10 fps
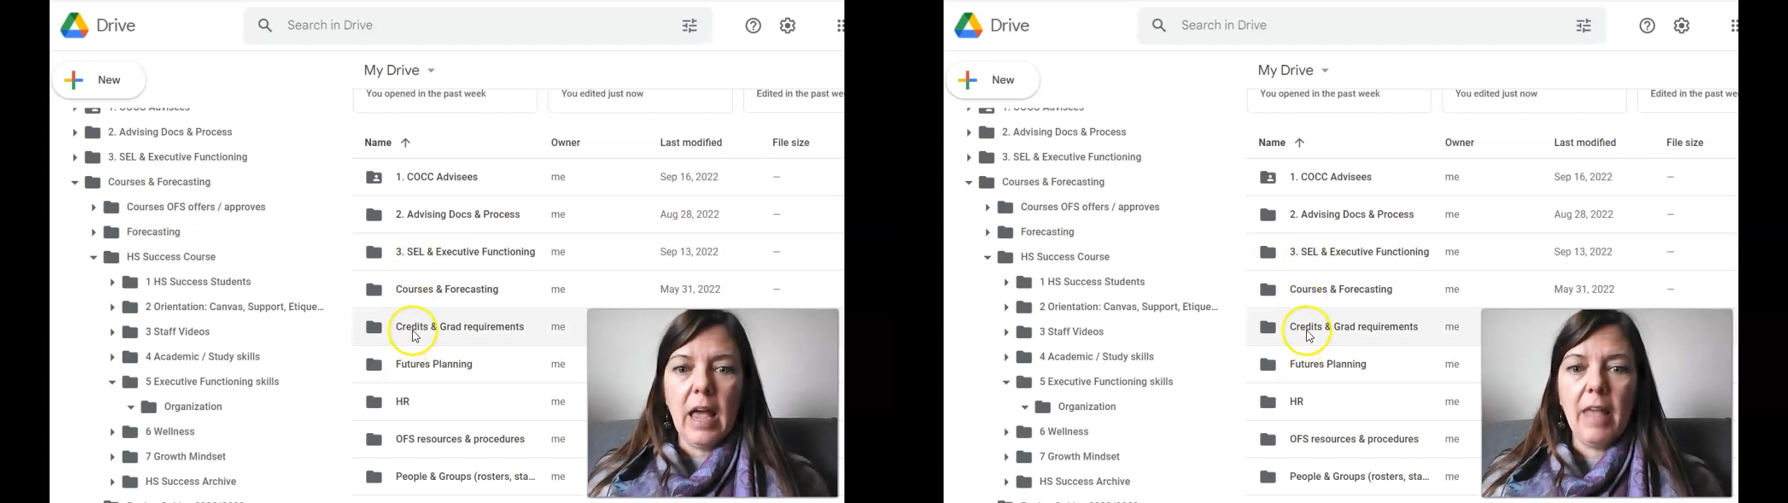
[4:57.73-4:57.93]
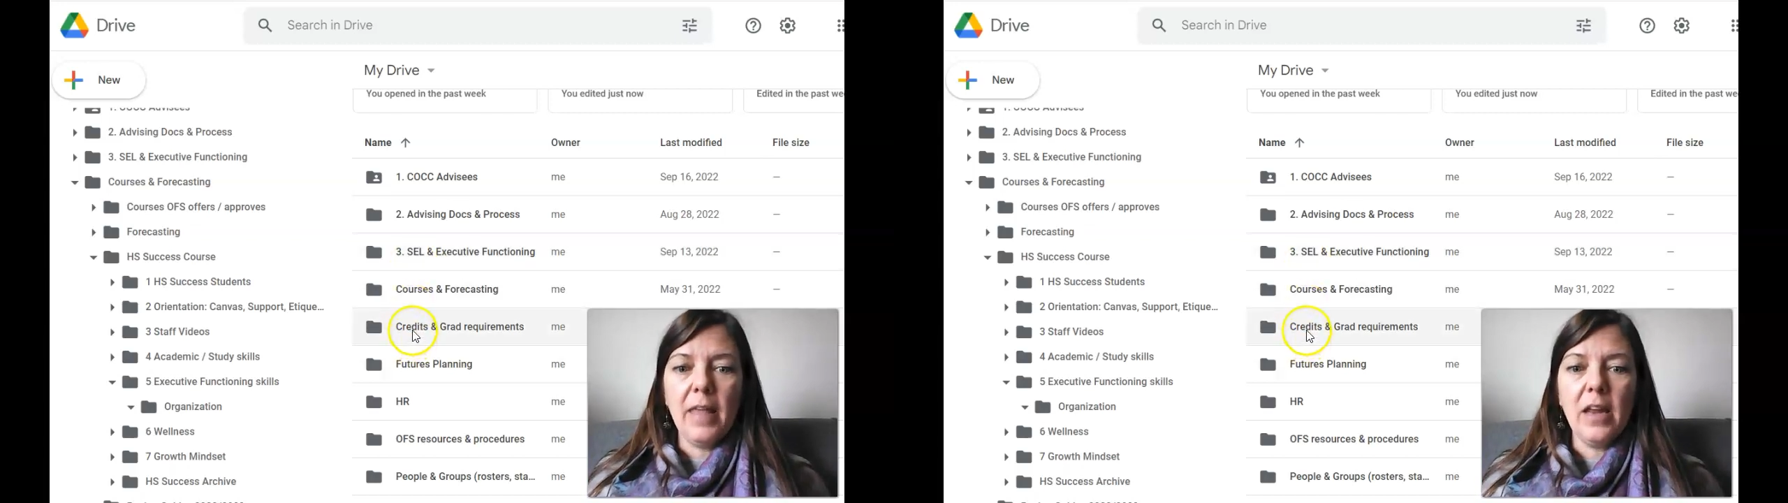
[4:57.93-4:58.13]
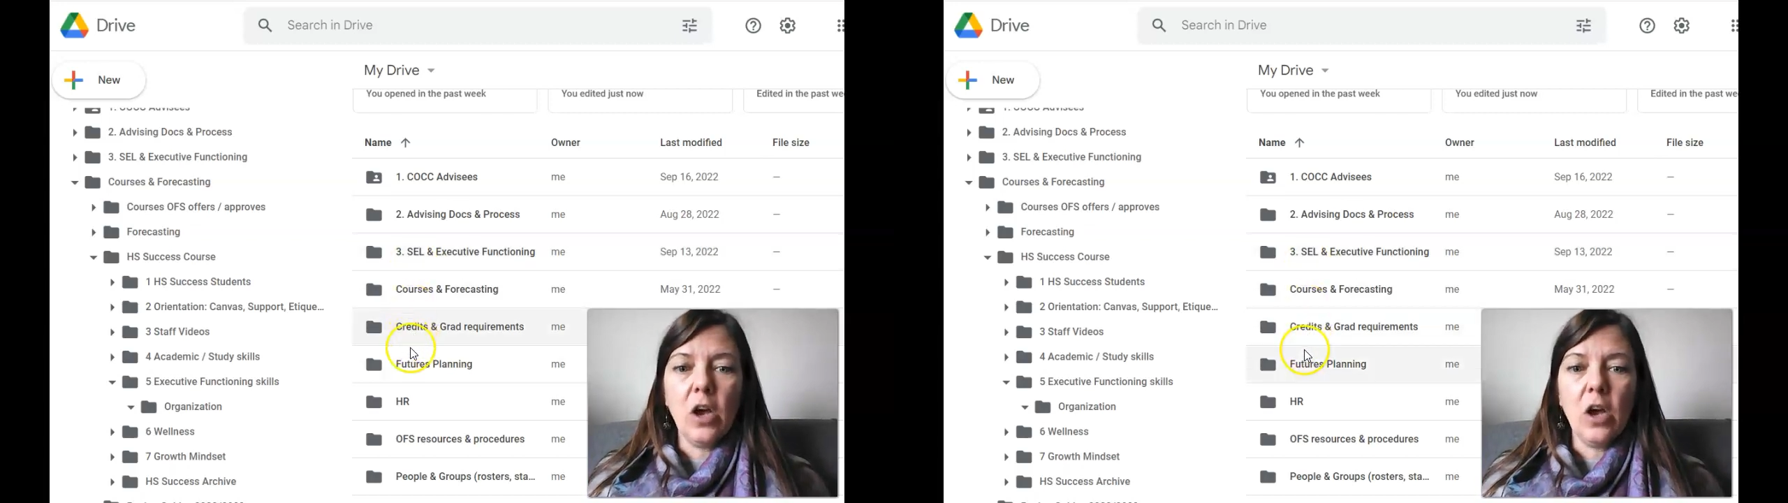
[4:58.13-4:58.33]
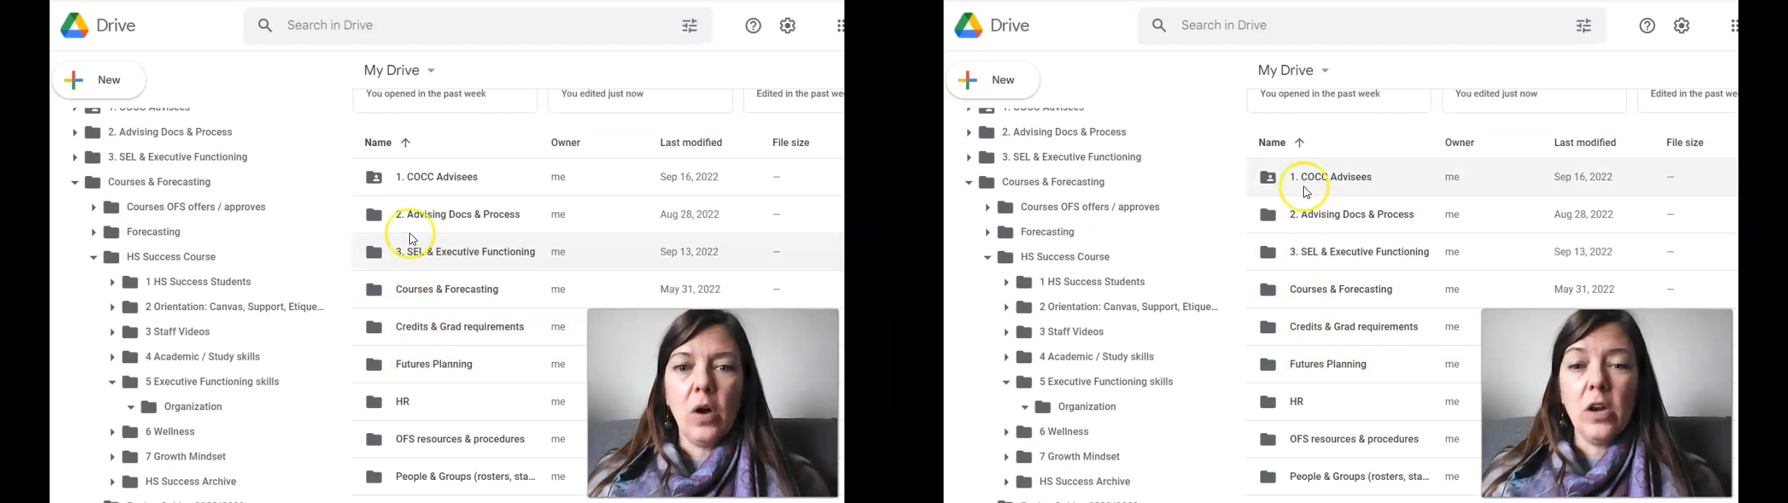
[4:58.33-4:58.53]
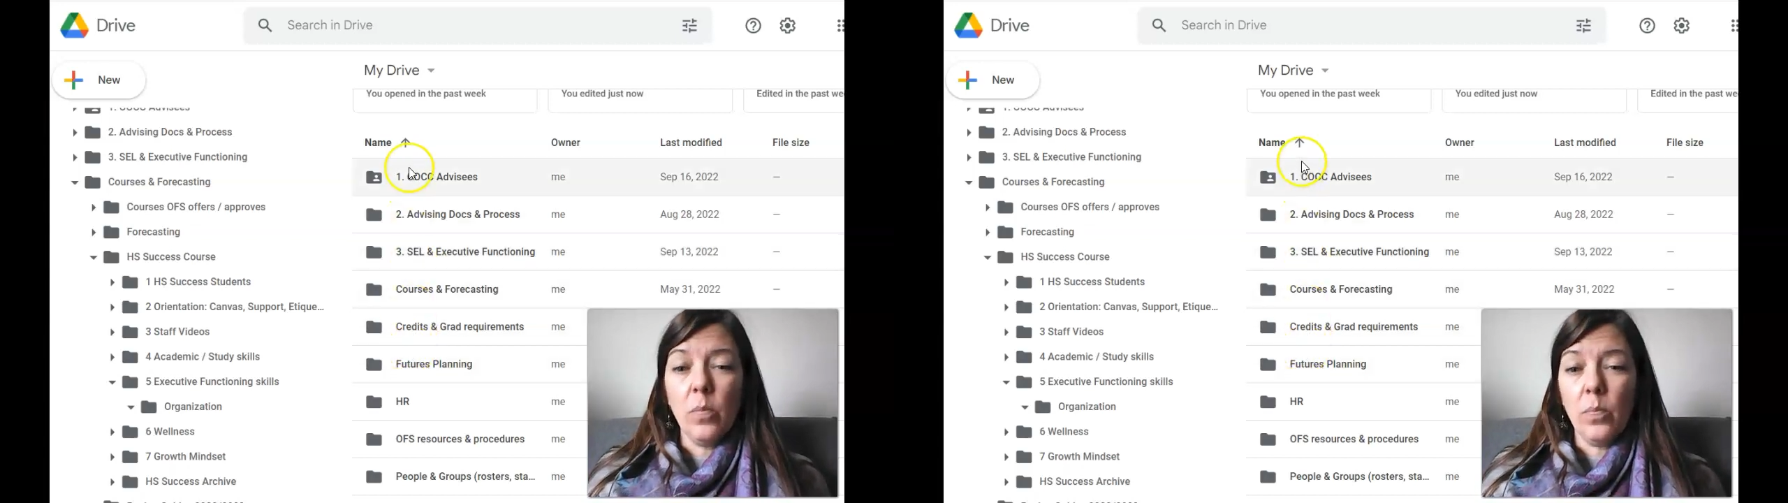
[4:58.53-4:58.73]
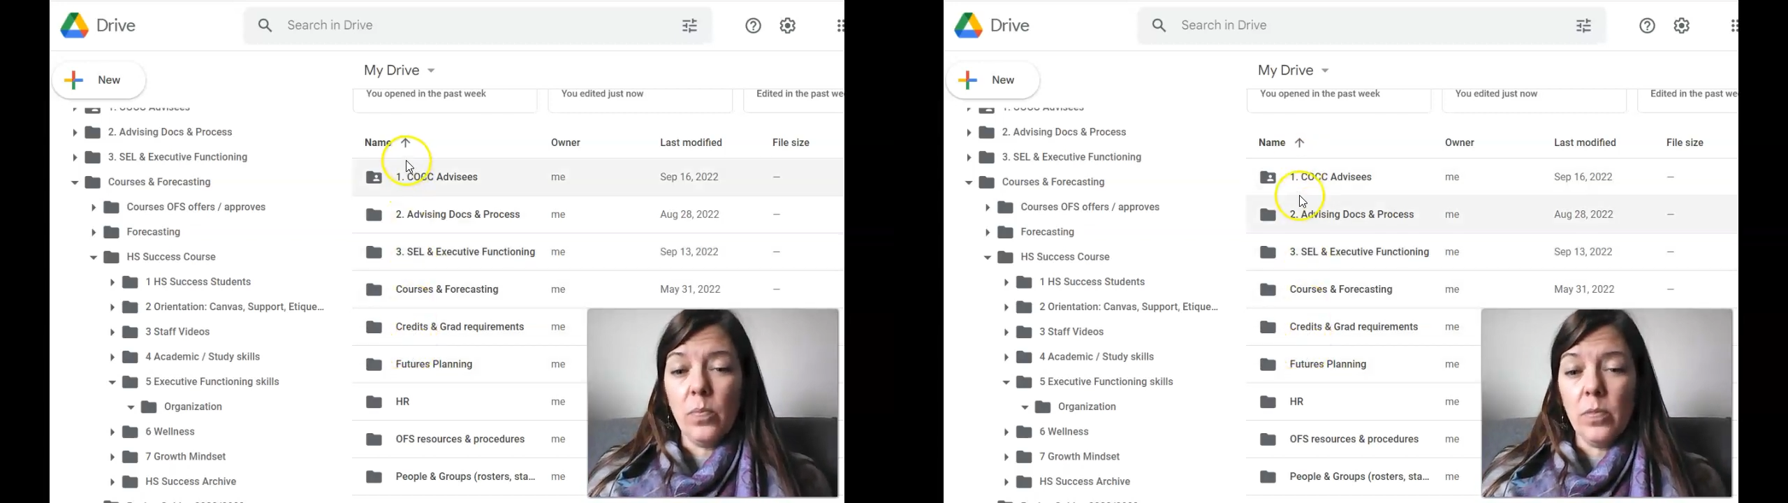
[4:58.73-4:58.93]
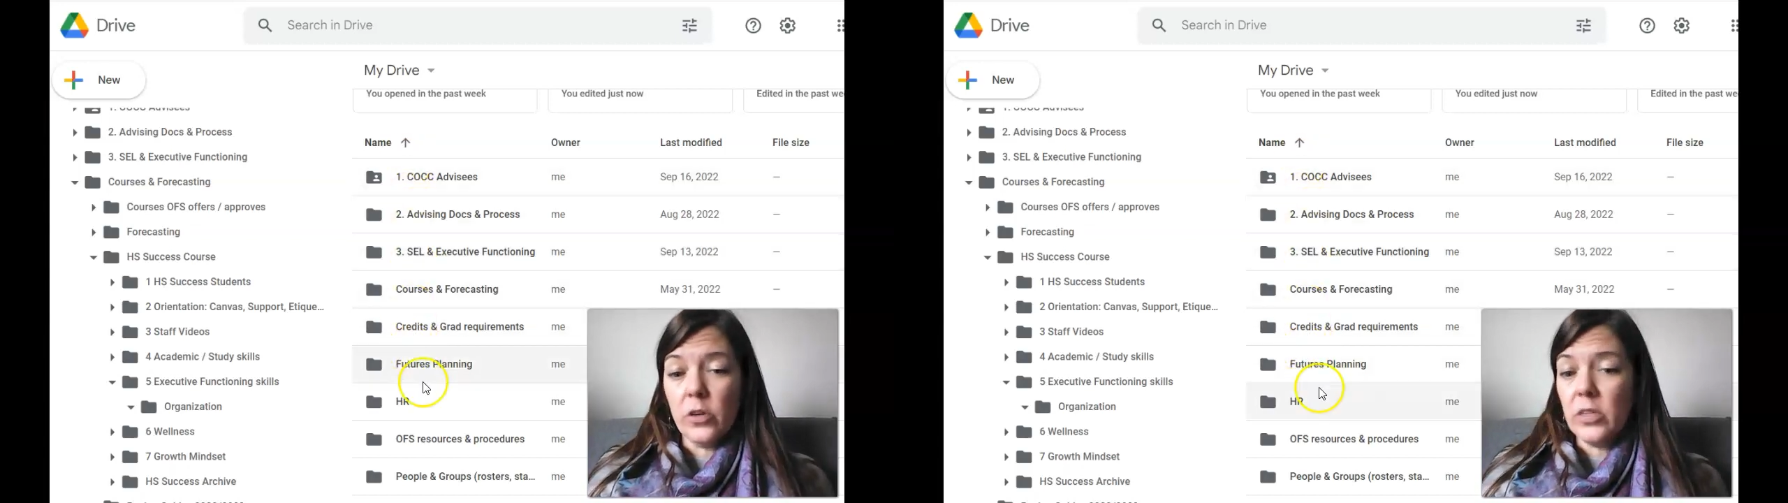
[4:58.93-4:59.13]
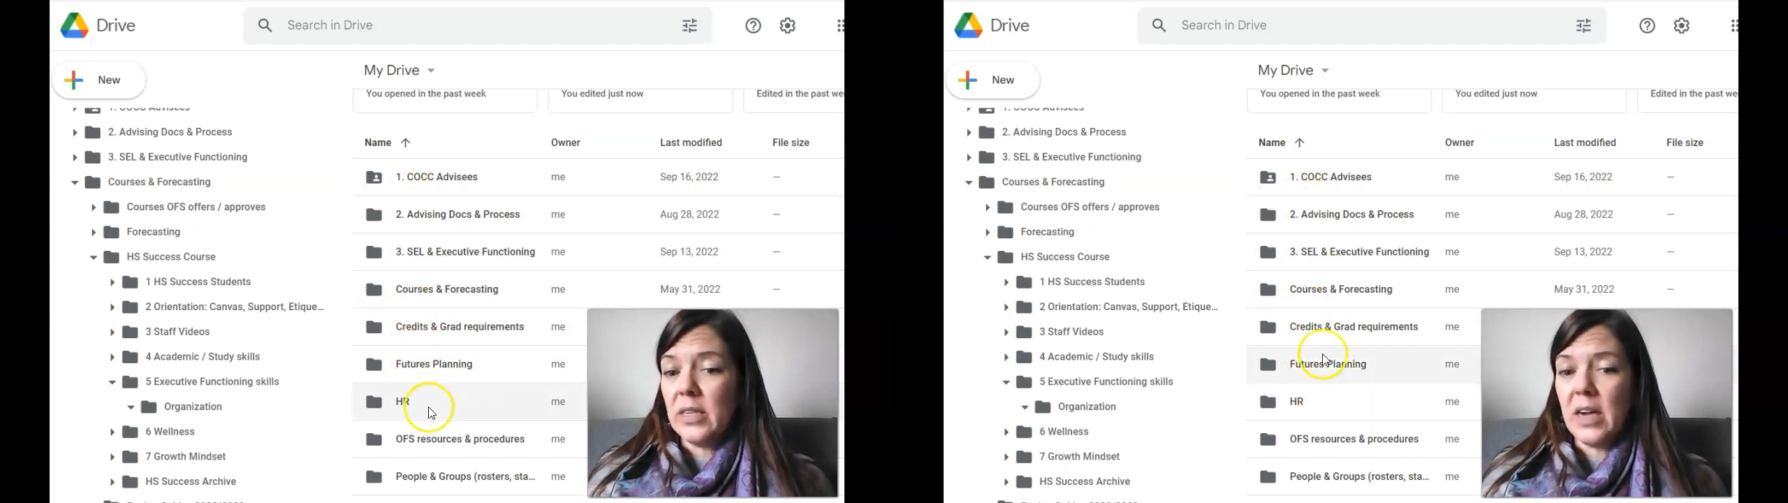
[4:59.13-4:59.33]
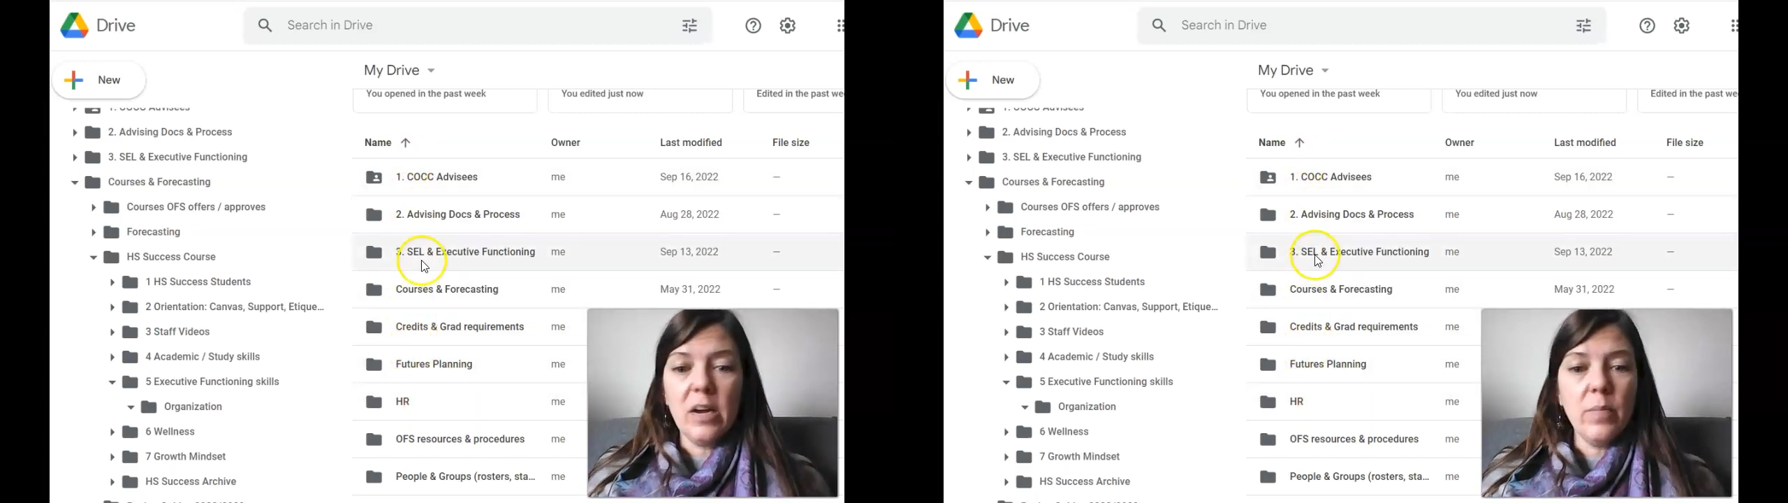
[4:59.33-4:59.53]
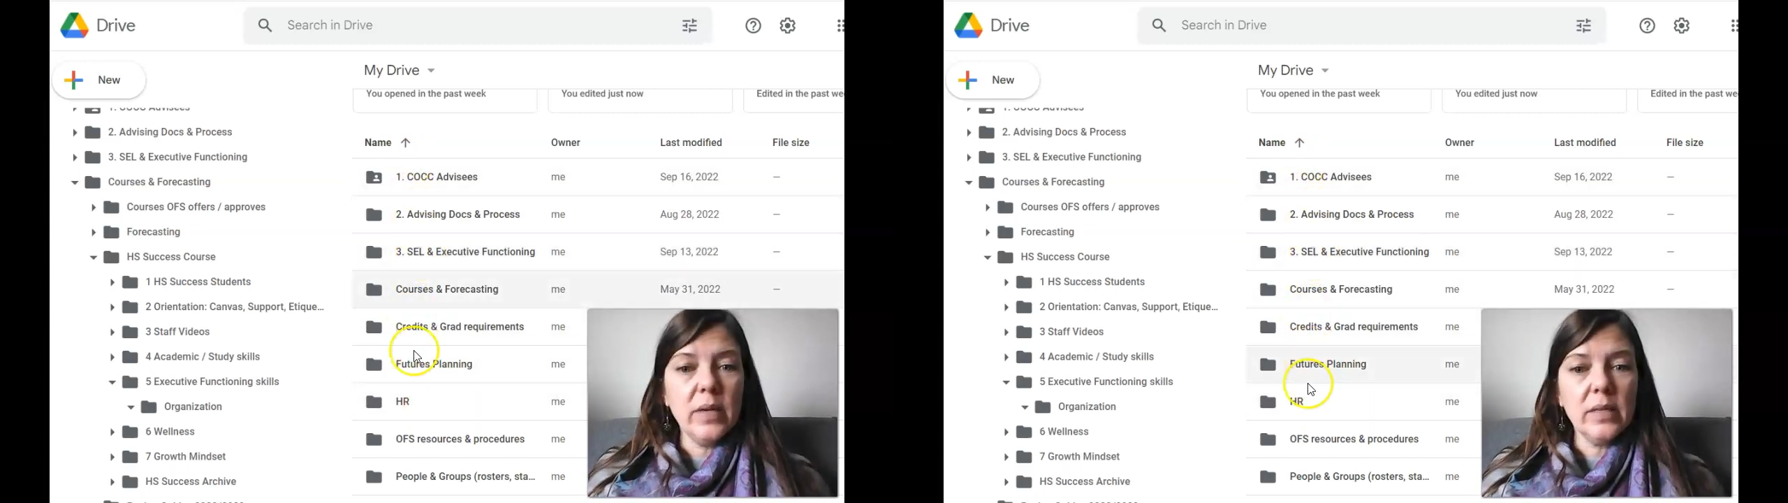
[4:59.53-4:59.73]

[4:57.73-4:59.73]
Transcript: and then go and you yours is not going to be